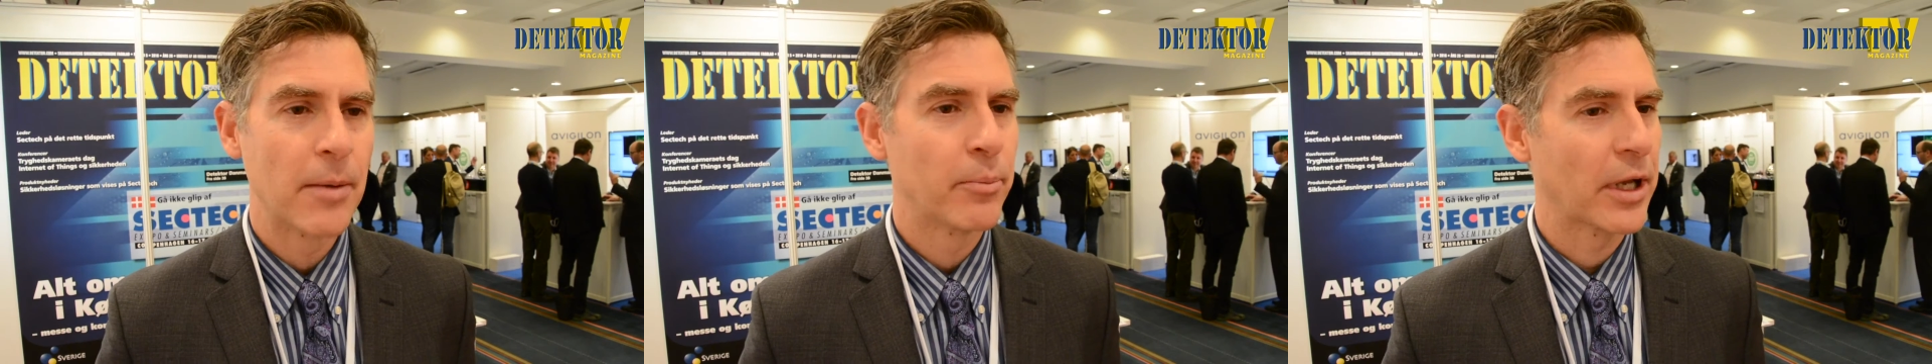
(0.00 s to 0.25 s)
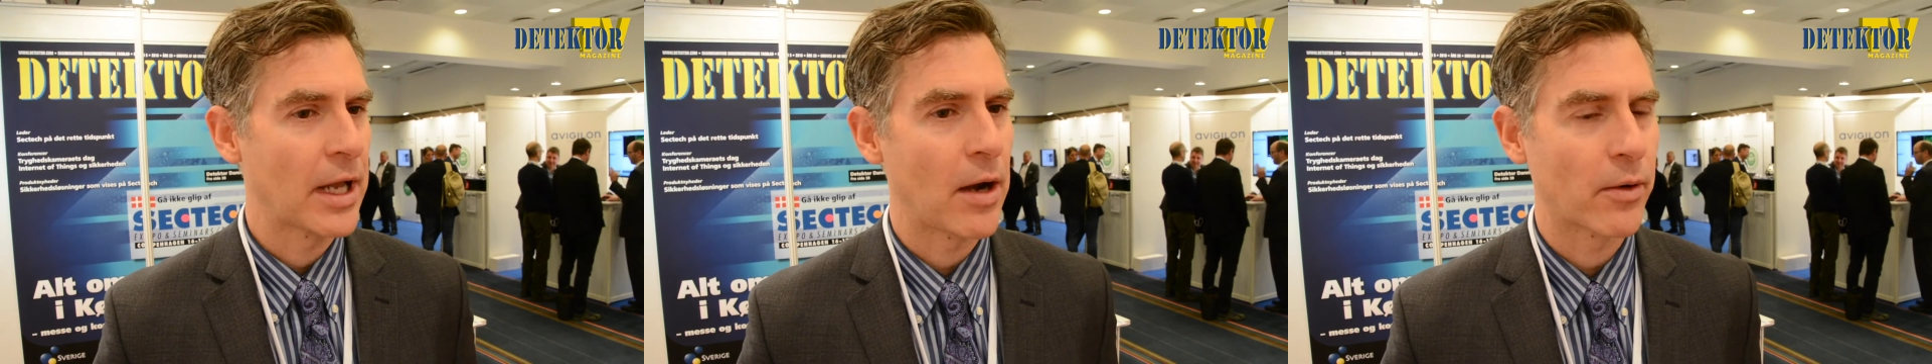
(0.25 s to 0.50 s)

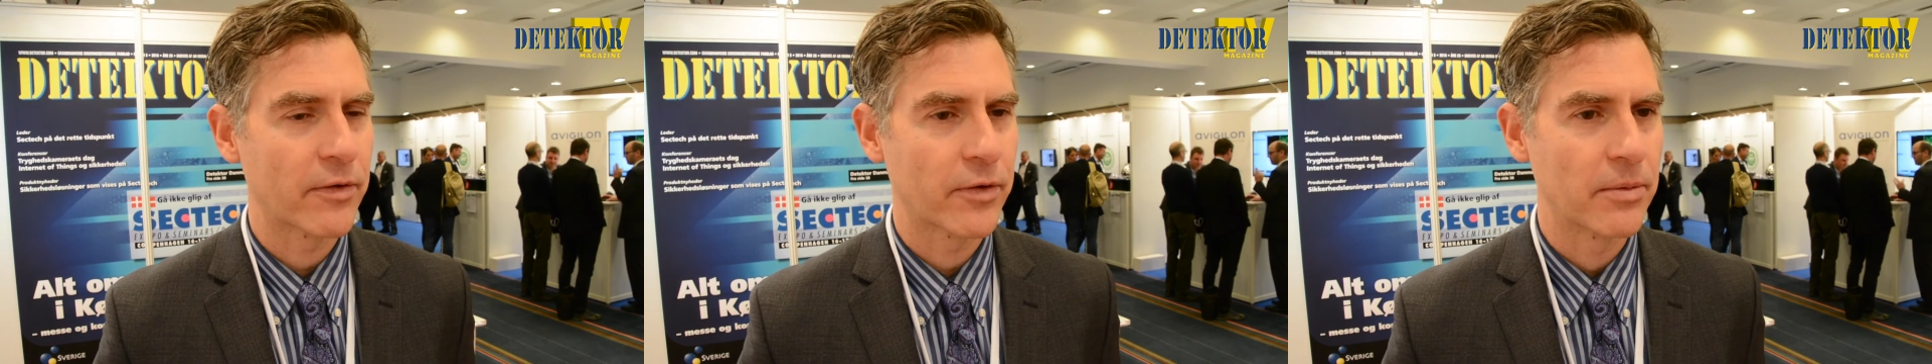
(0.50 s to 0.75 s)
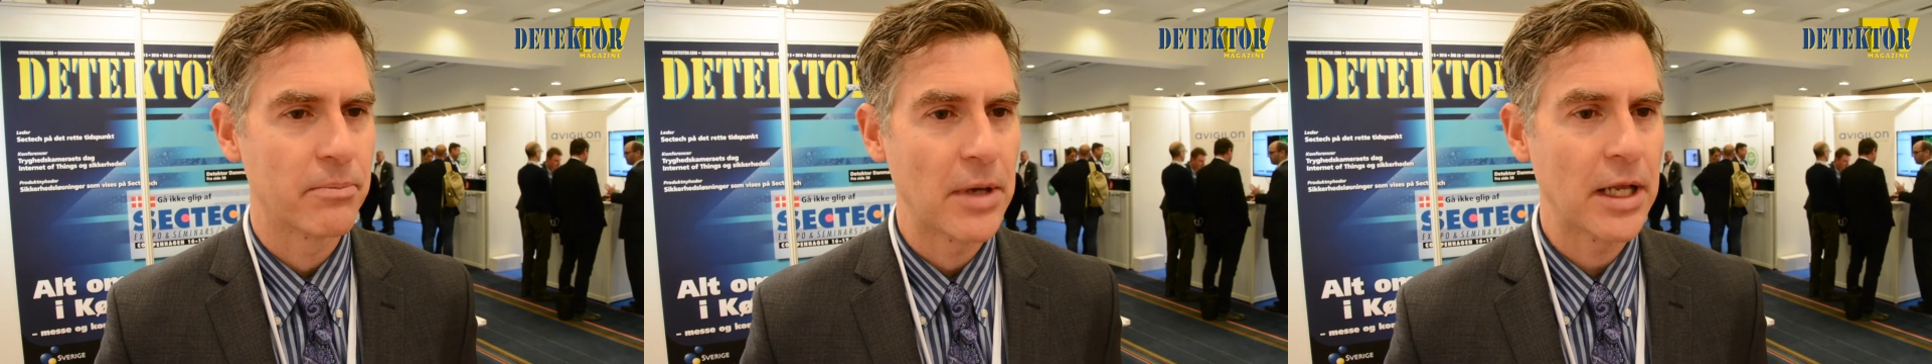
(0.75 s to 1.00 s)
But
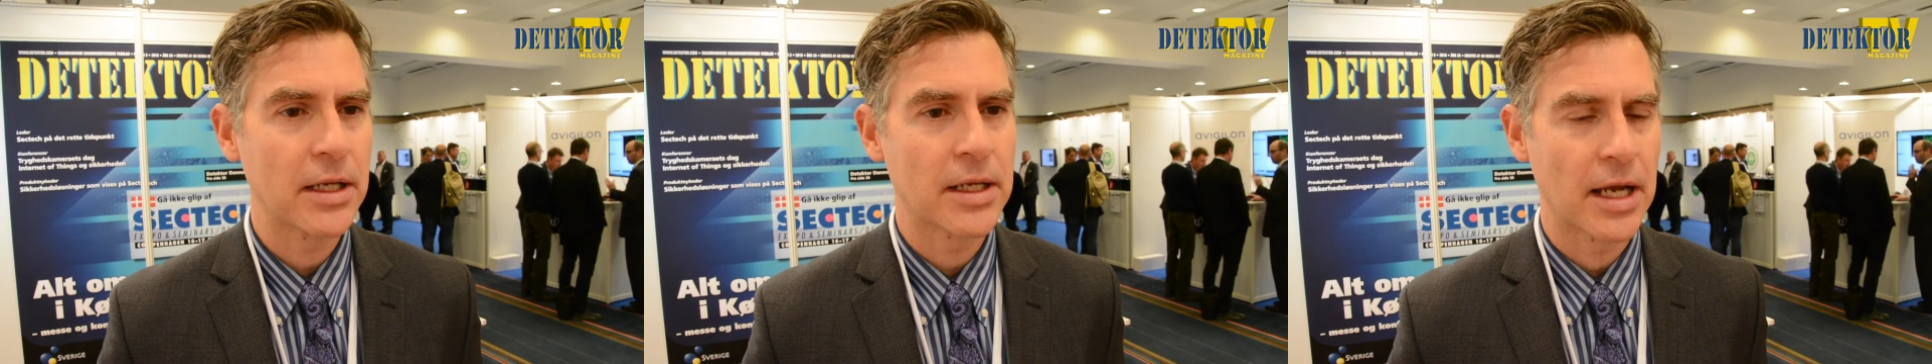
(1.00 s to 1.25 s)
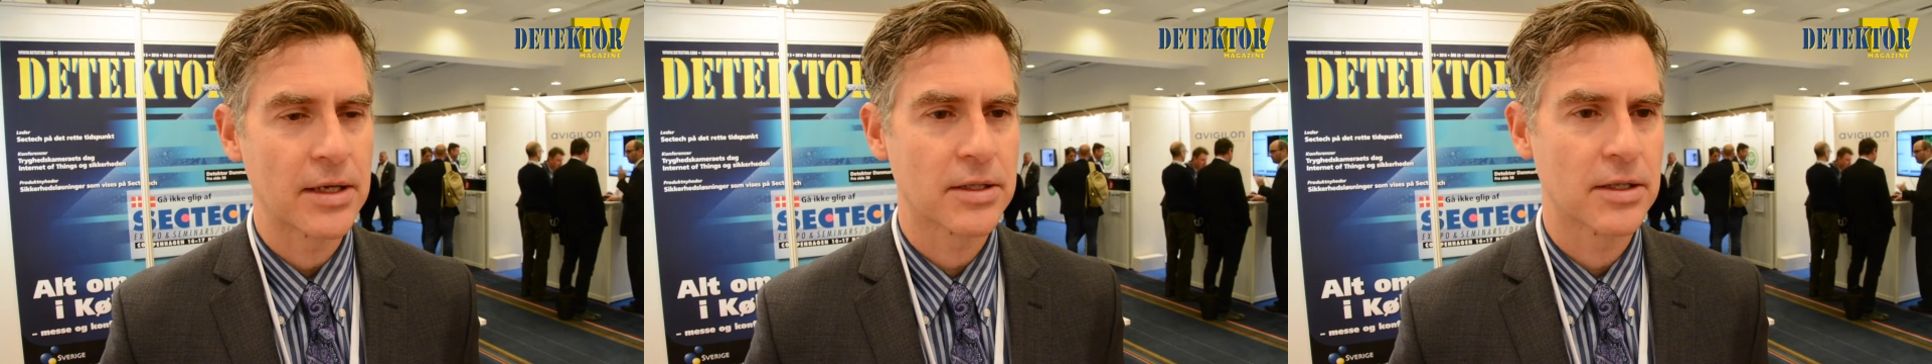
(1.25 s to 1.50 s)
however, in many
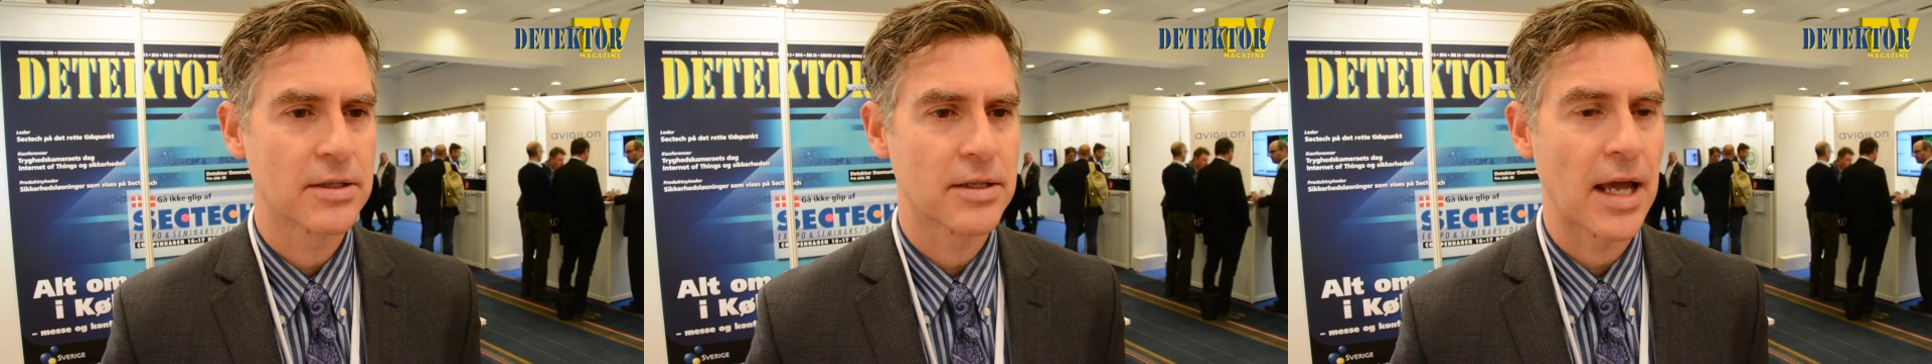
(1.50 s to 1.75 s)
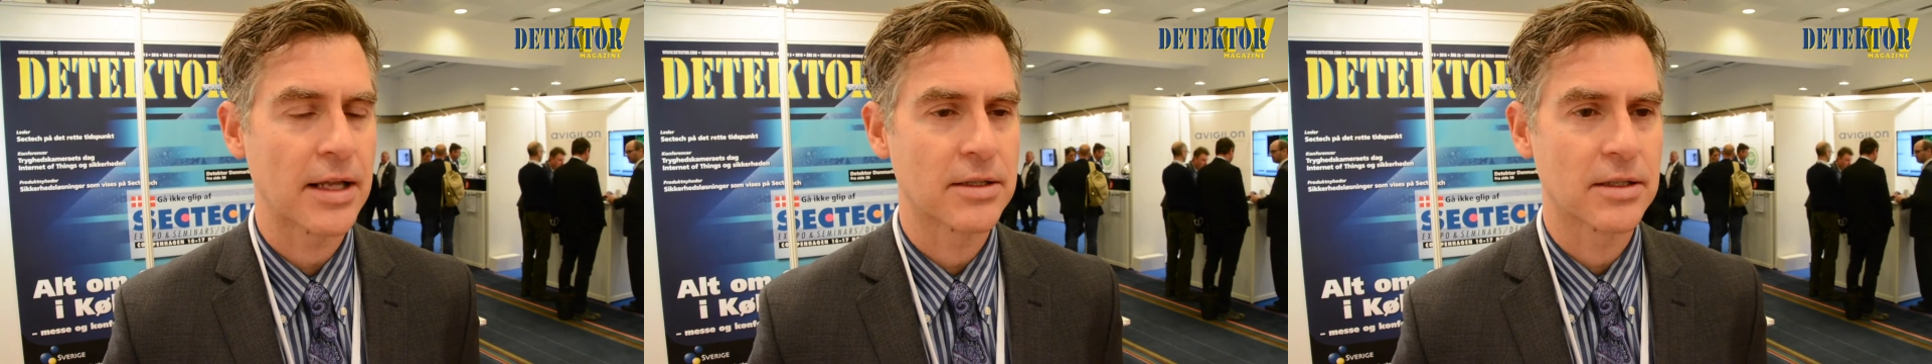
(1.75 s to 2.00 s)
cases,
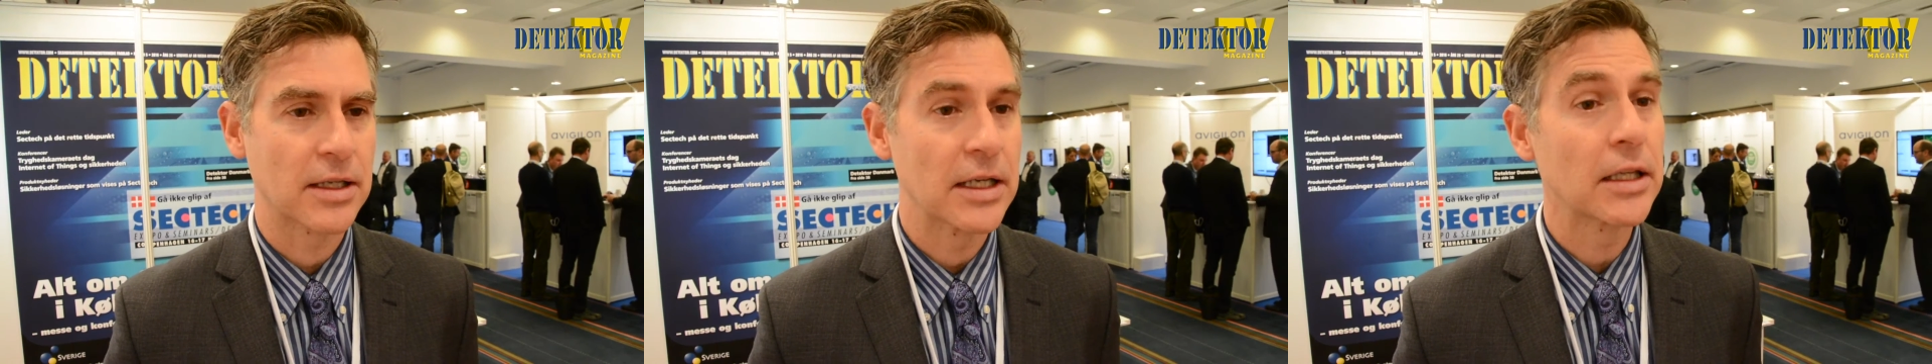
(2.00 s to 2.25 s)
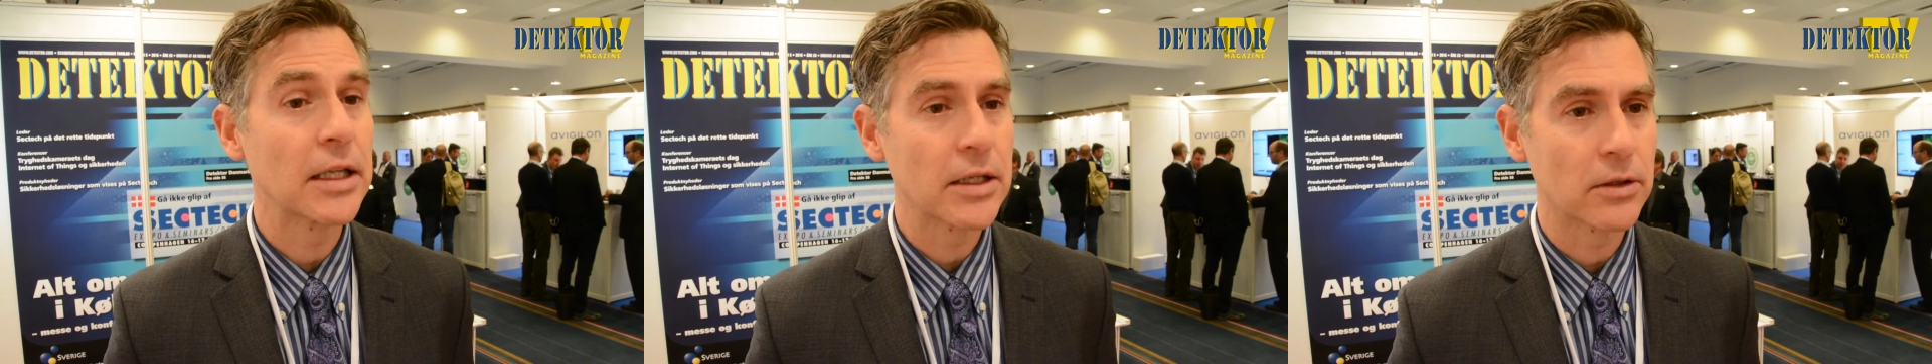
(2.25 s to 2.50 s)
that's
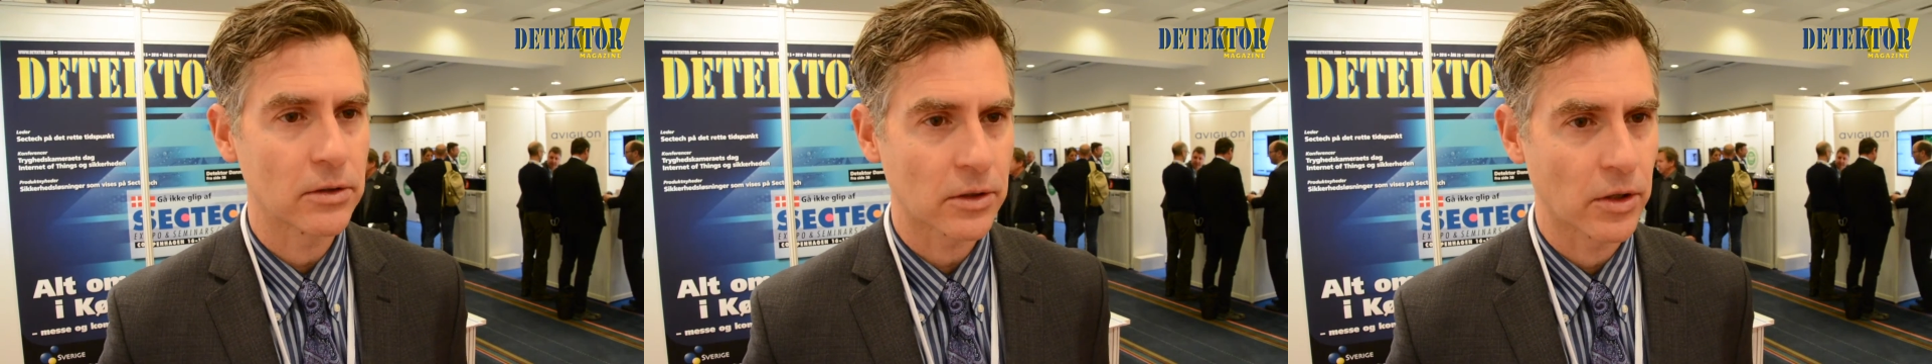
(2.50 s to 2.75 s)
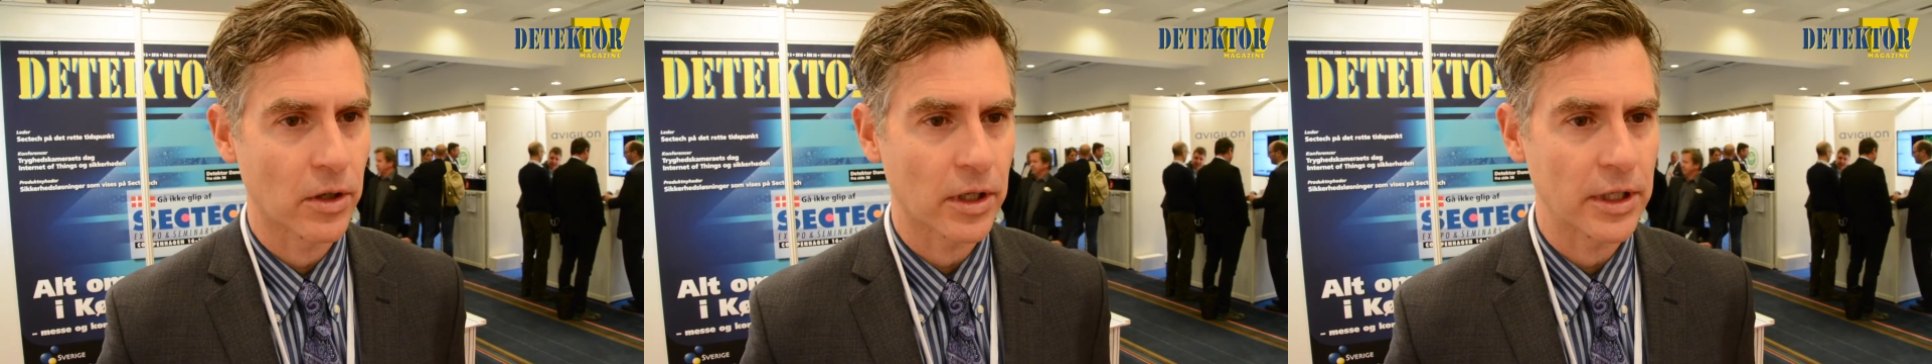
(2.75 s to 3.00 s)
illegal
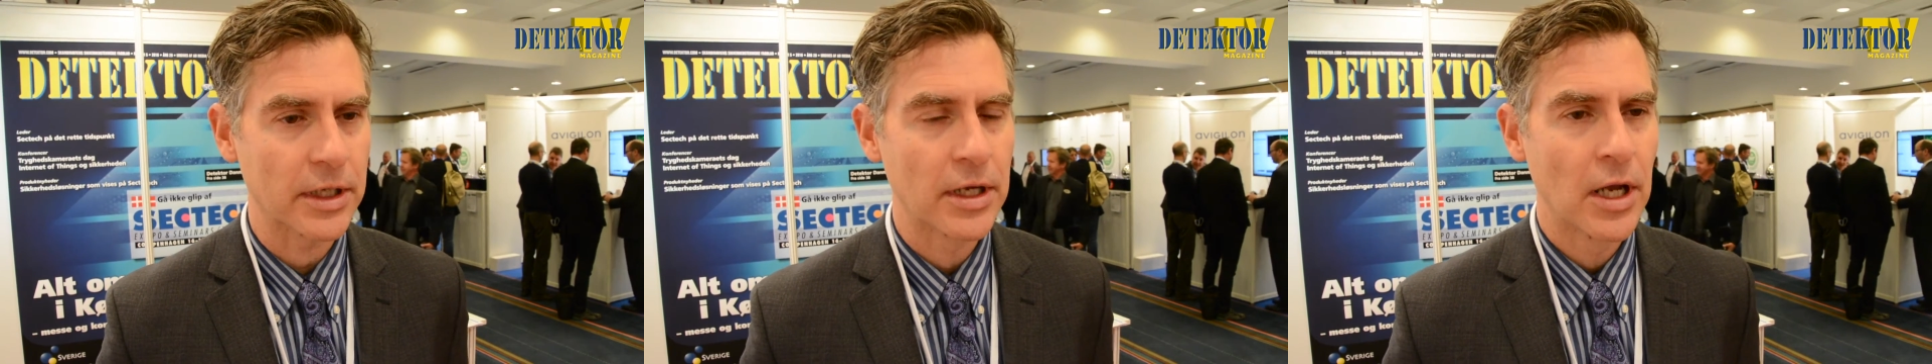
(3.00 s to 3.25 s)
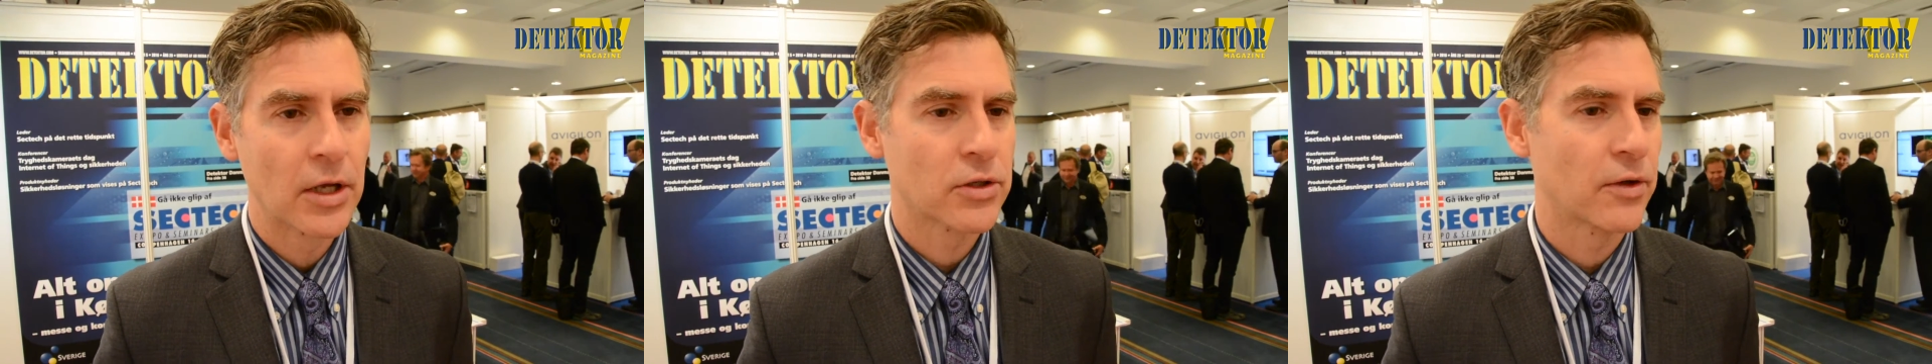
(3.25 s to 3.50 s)
currently.